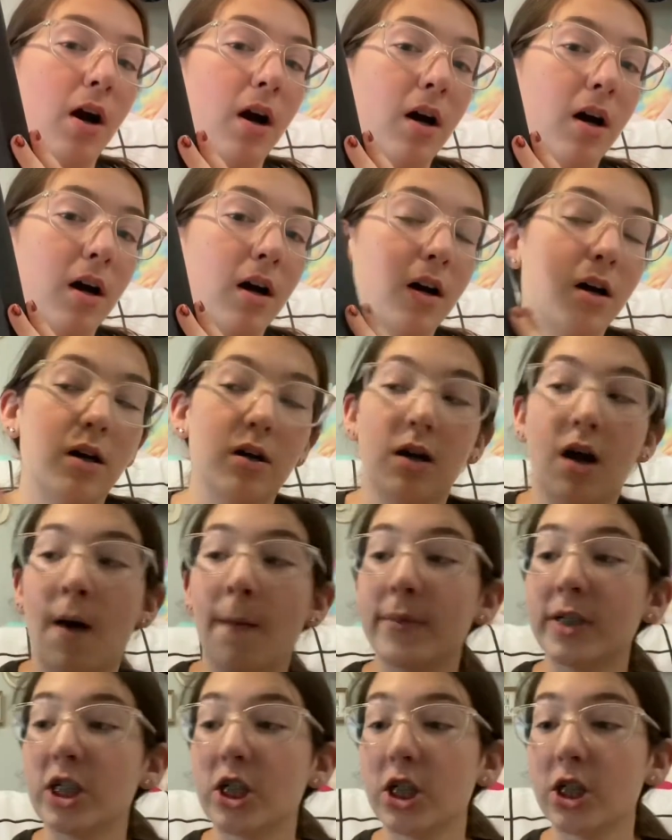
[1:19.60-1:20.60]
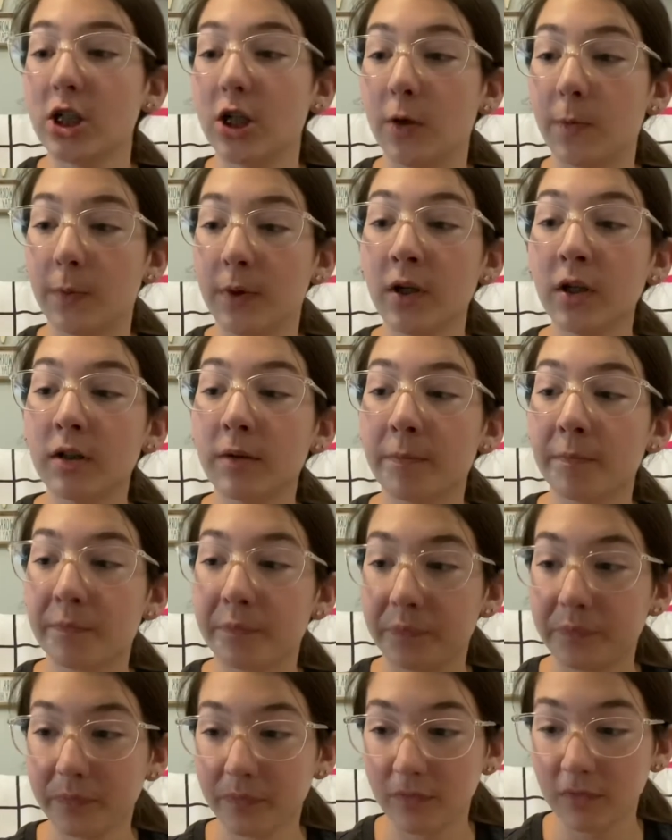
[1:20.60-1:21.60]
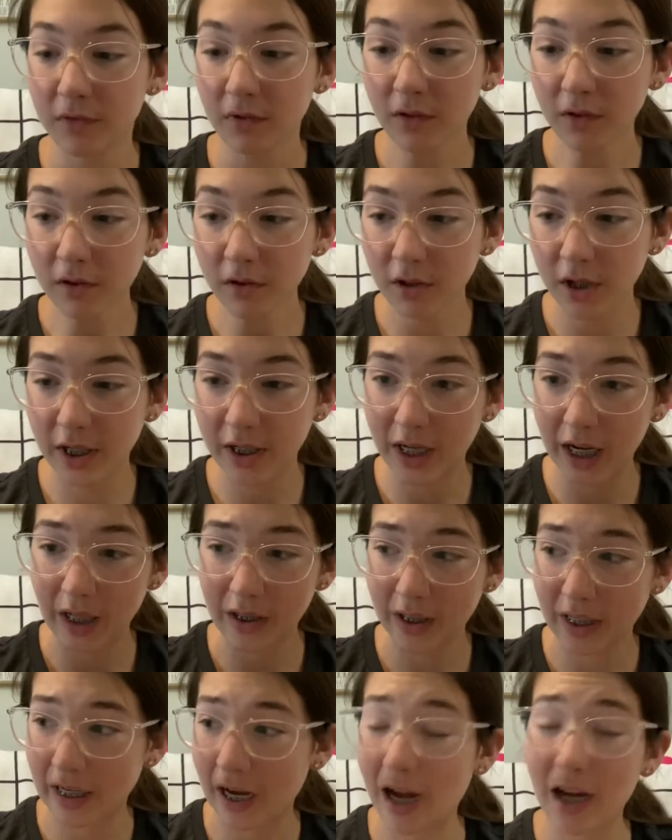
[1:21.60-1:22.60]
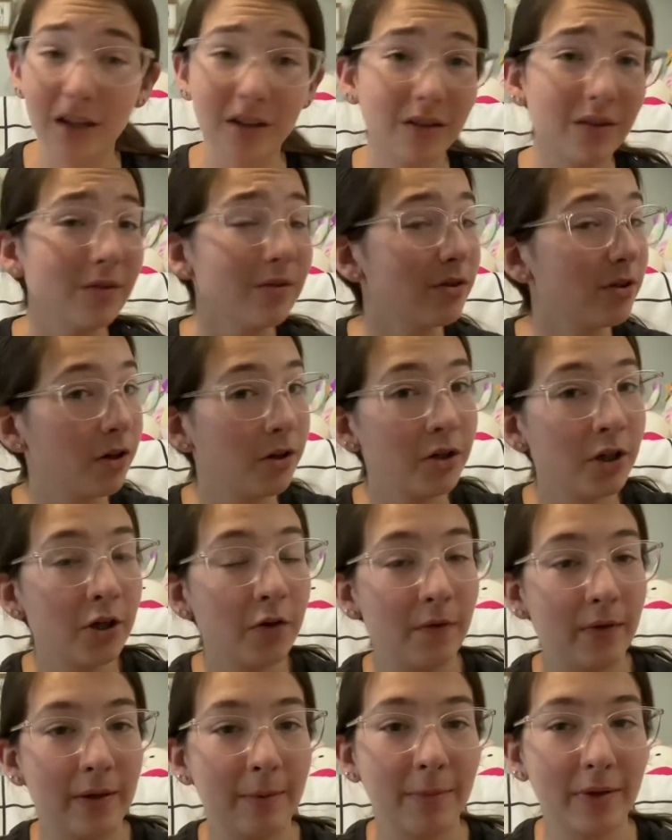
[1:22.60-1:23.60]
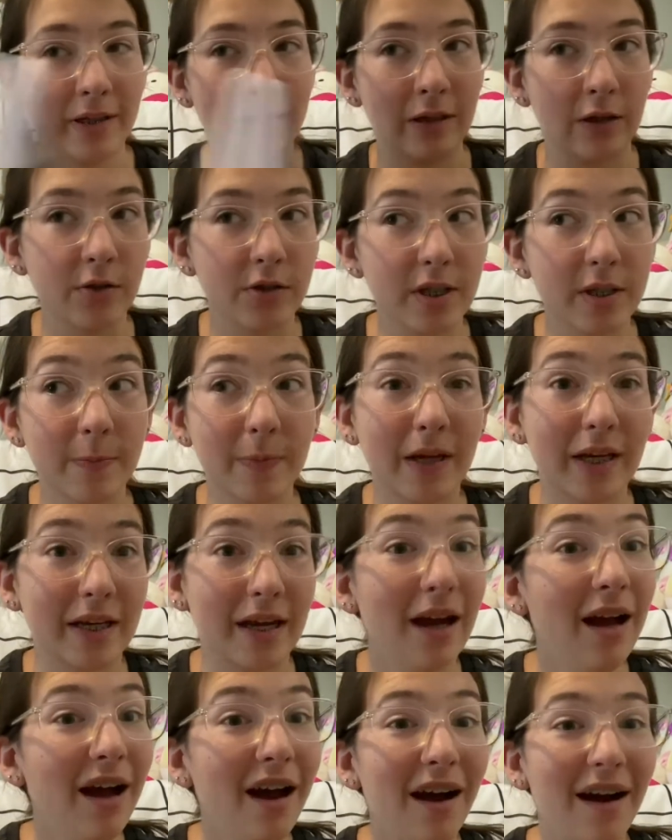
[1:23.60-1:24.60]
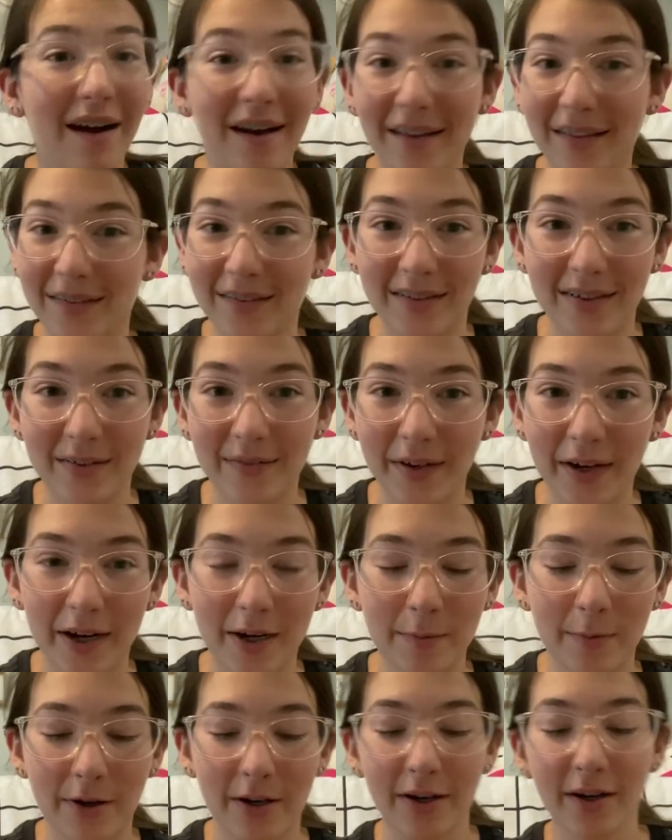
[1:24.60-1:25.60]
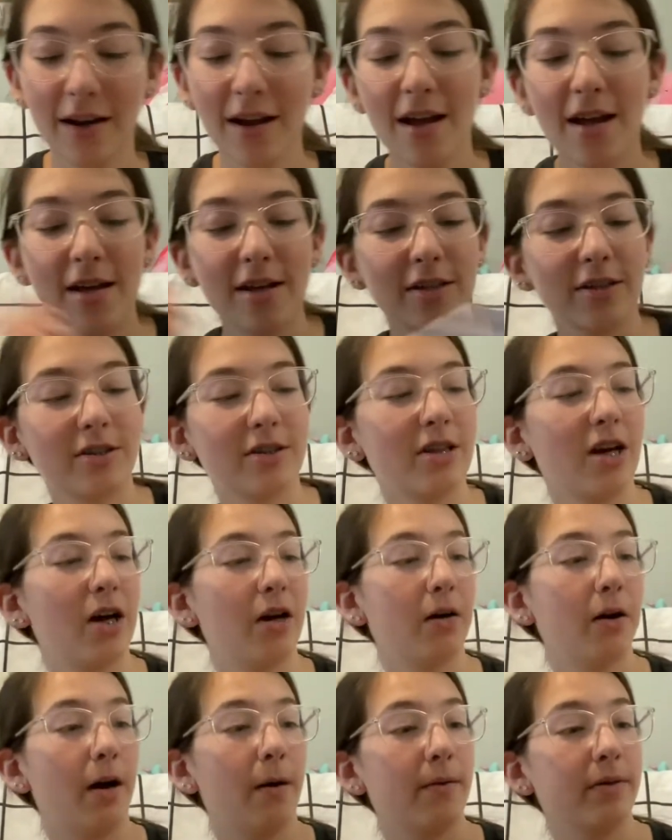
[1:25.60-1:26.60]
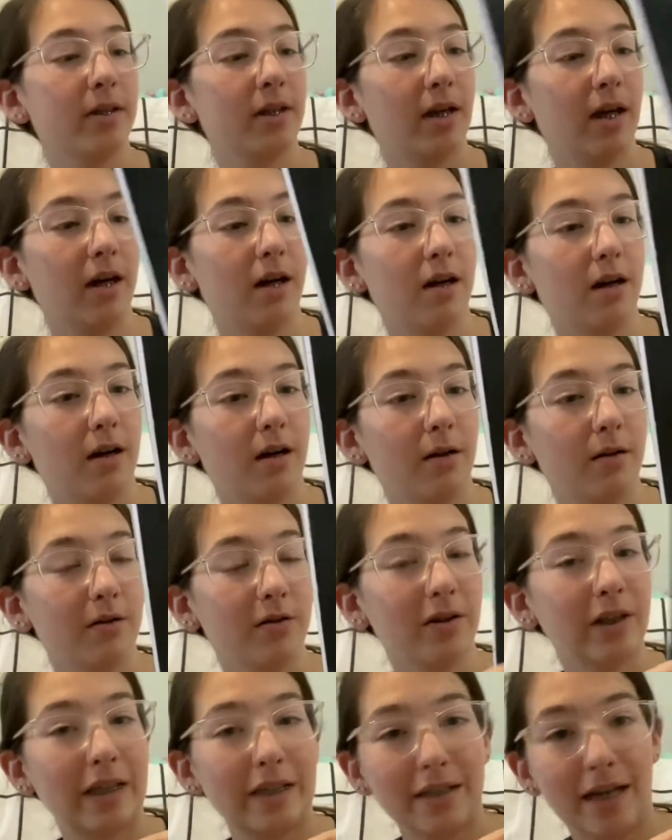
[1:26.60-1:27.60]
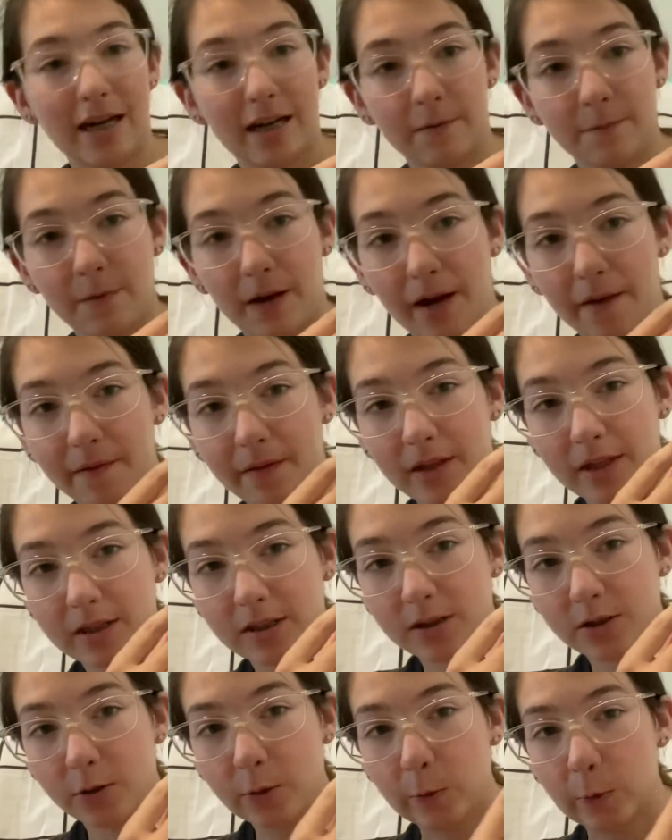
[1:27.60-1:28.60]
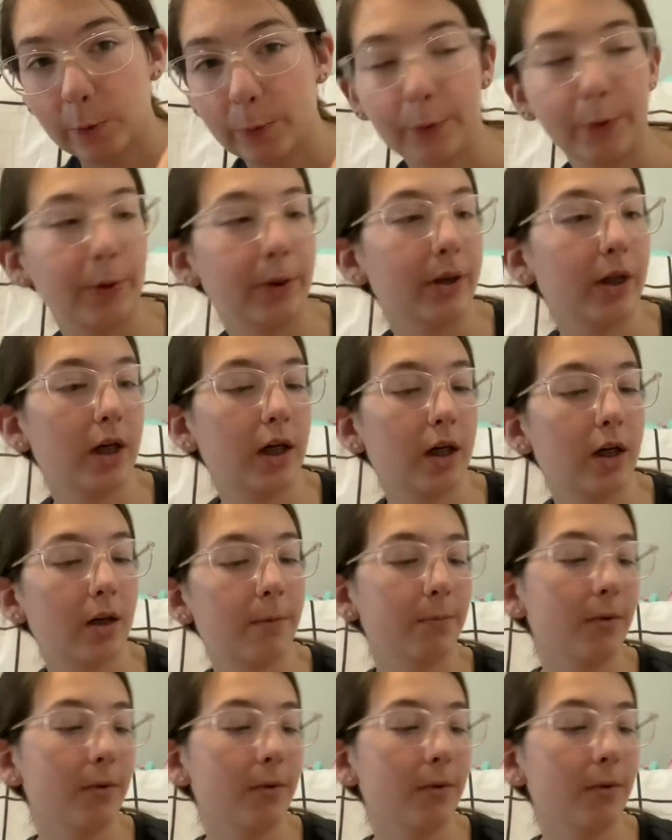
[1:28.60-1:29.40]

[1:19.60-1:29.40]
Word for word: uh, composition notebook and now like i don't know if anybody knows this but like i love harry potter so i was uh really excited to find this cool um